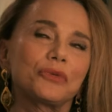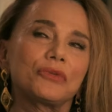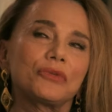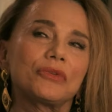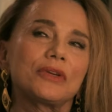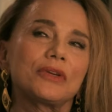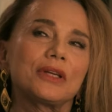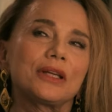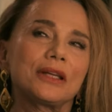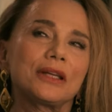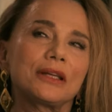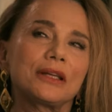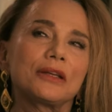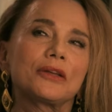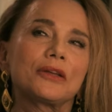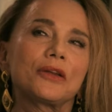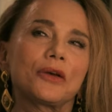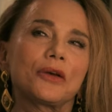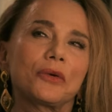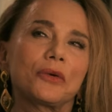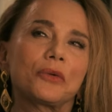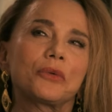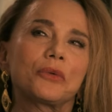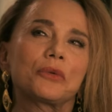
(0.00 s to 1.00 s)
about the auction
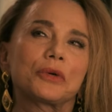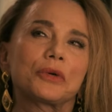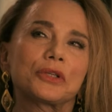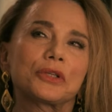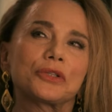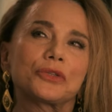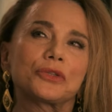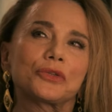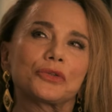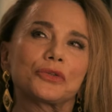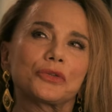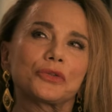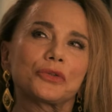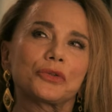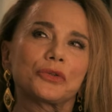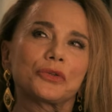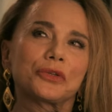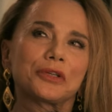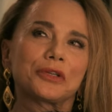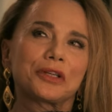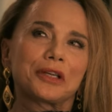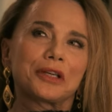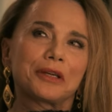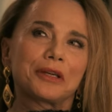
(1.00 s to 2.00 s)
house Anna is
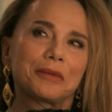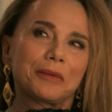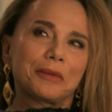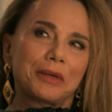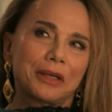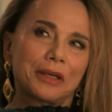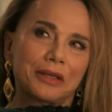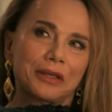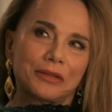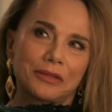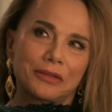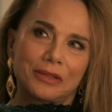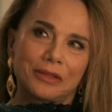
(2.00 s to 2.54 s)
associated with.